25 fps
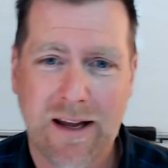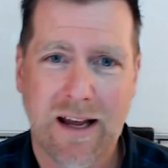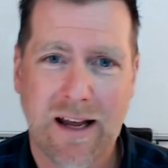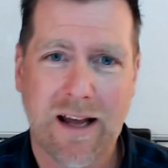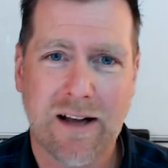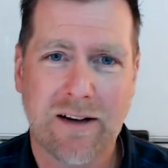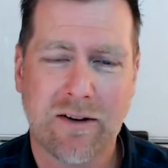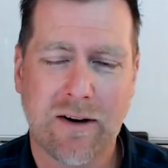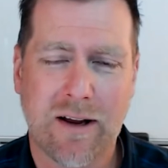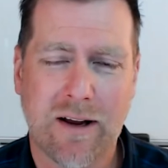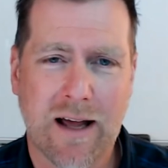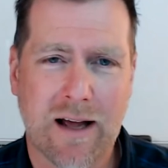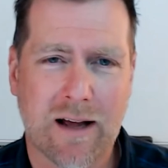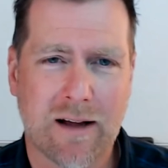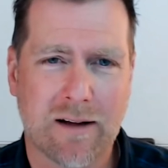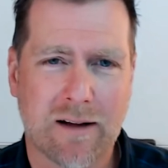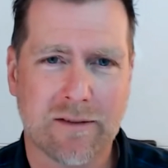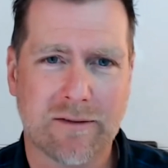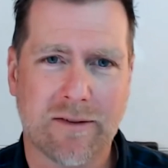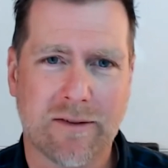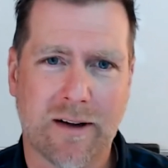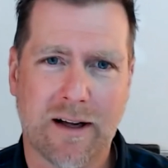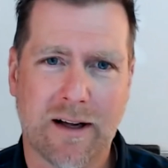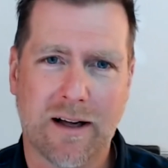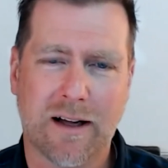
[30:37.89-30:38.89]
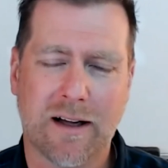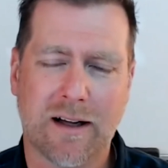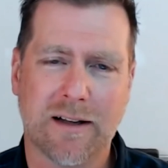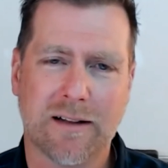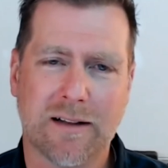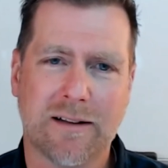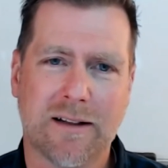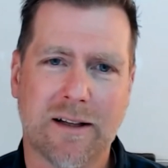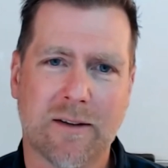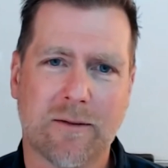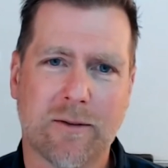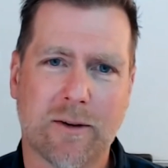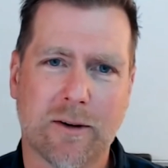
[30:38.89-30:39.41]
and you have
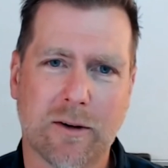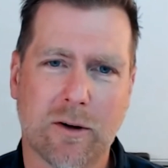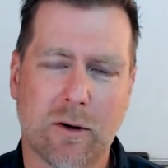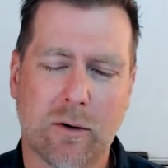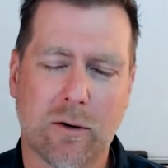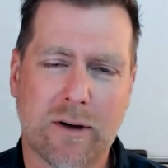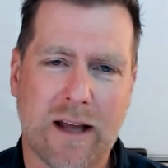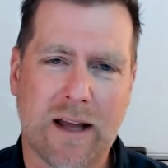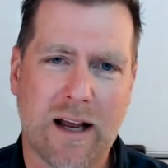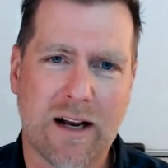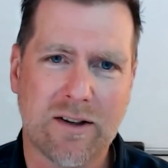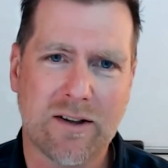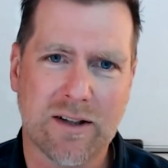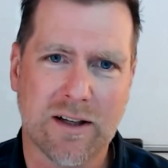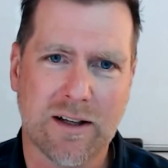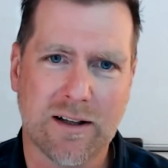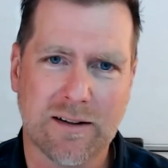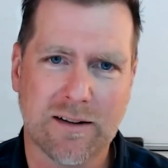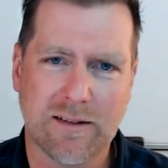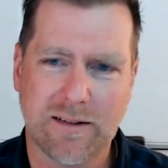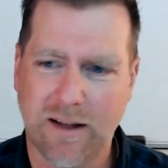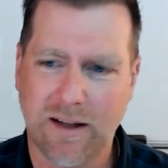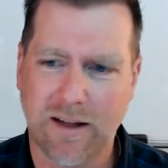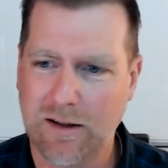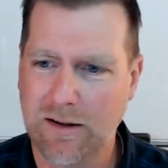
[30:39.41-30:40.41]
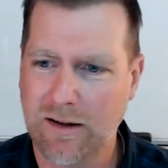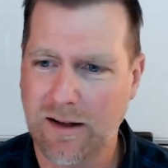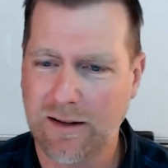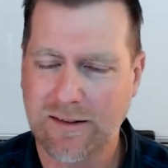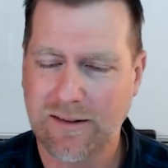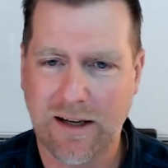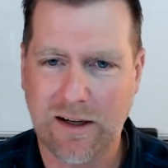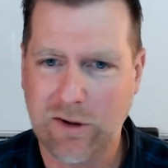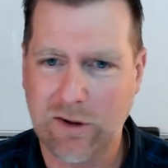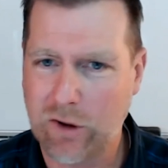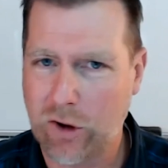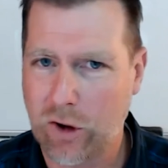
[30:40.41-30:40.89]
different locations in, let's say,